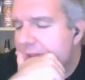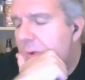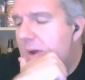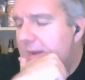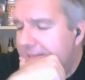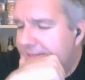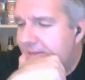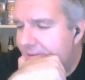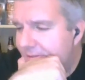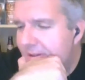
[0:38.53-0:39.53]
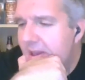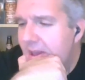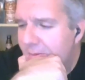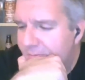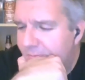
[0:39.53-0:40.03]
quite
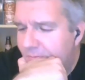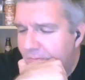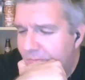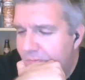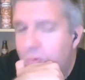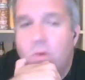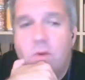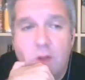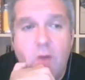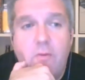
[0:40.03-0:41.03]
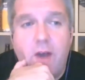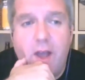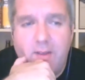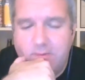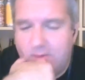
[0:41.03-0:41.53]
um,
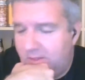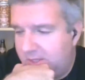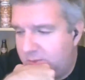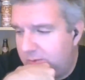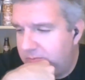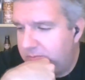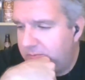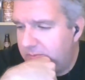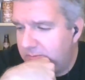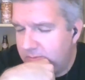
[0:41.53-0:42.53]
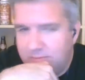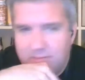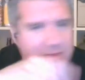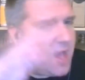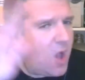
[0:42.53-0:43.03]
lo-fi on this one.
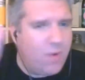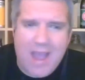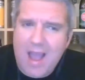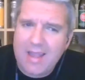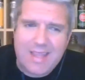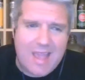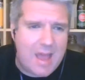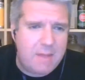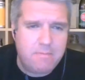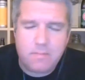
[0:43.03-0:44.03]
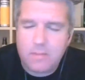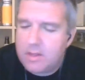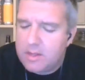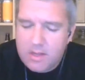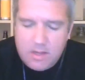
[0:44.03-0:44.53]
No can can.
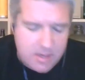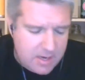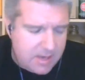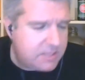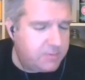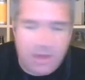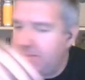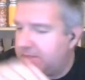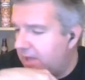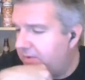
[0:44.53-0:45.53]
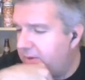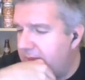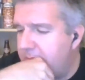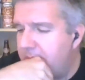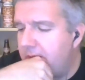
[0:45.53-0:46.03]
Now I'll explain myself in a
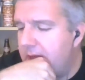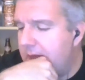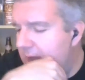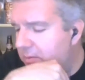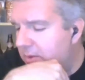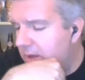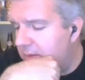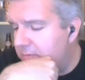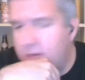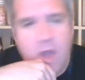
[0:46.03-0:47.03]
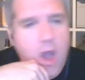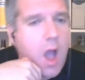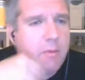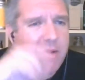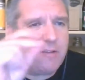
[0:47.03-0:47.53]
minute, but I, I, I'm gonna
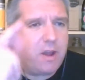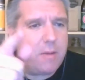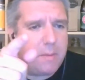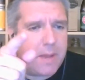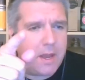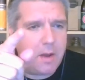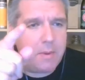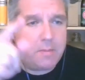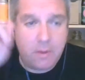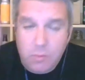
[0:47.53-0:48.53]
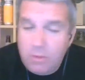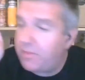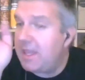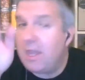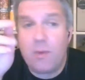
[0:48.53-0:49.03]
I'm gonna crack up a beer open. But one
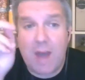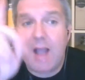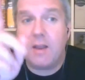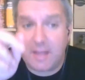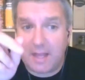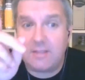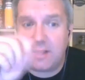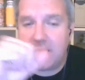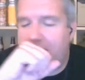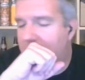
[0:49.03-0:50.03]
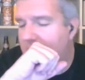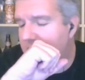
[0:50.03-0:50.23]
thing you are gonna get tonight